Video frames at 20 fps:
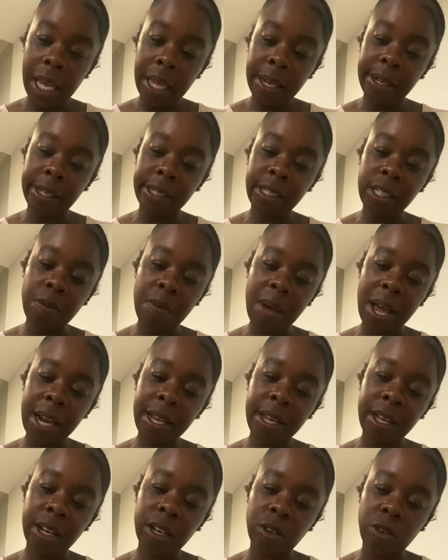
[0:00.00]
Now, somebody
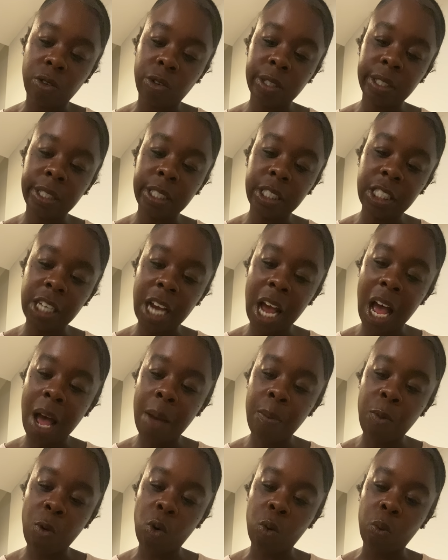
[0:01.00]
could have lost a
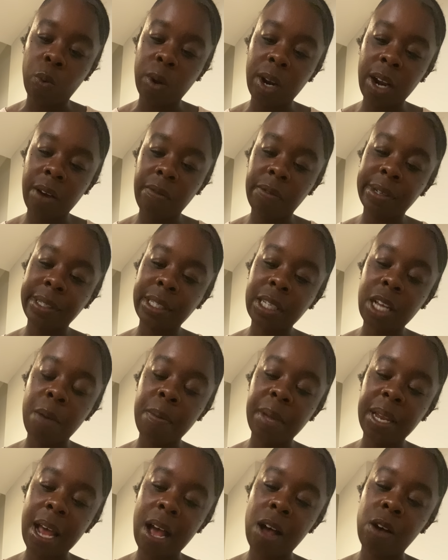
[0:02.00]
job or whatever's
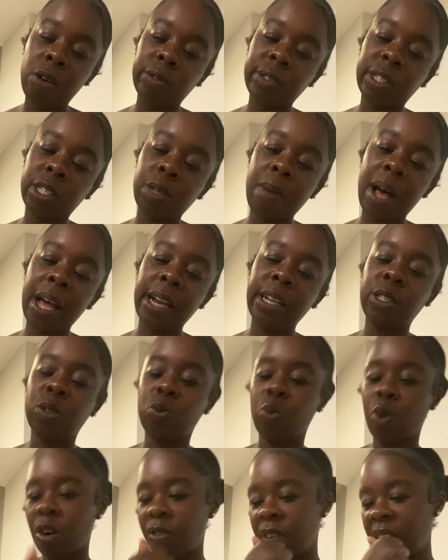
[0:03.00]
coming out. Somebody's
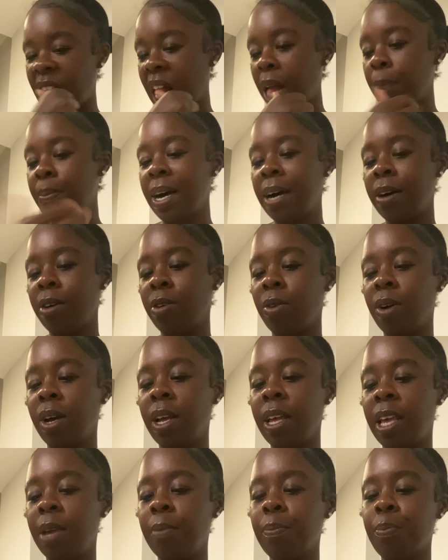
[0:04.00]
worried about
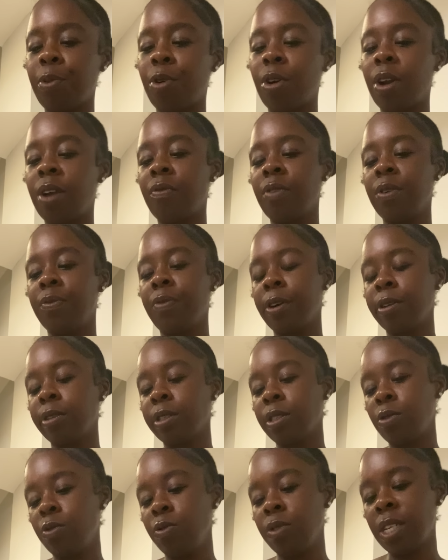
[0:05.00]
an emperor in
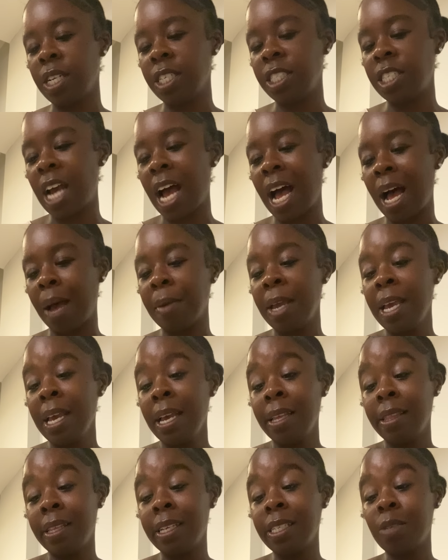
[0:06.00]
reverse losing a job.
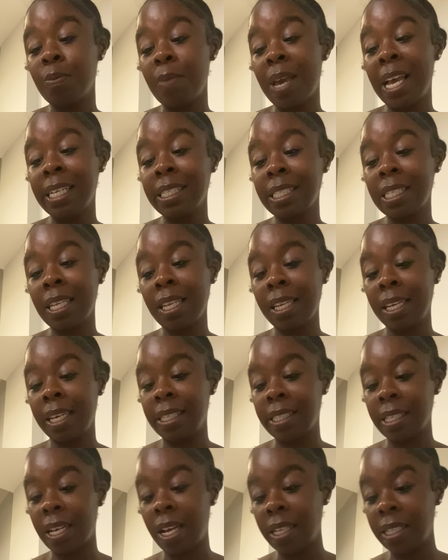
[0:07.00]
This masculine
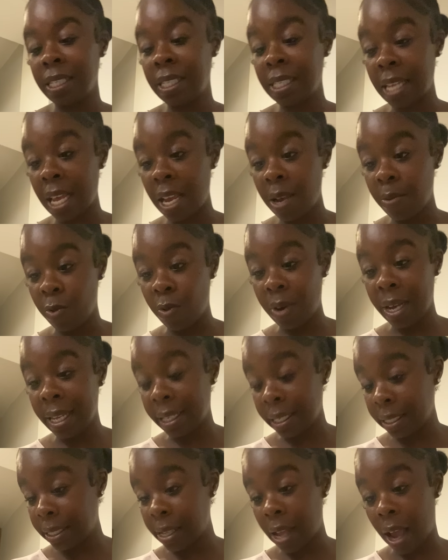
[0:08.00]
is unstable at
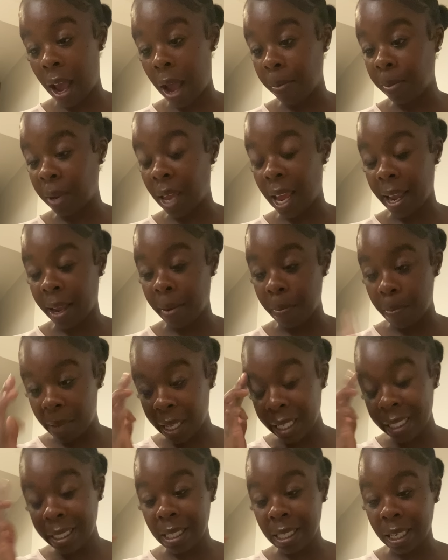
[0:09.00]
this time, like
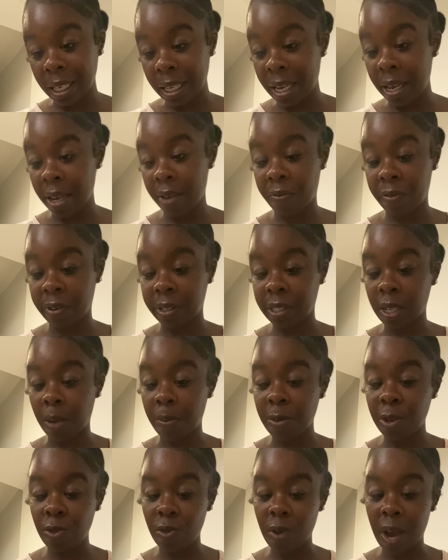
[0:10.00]
mentally for some
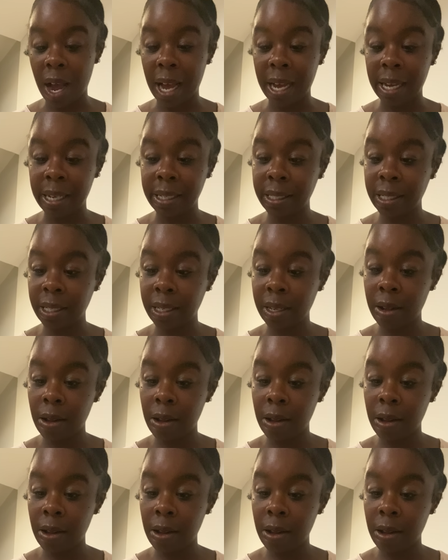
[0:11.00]
of you guys.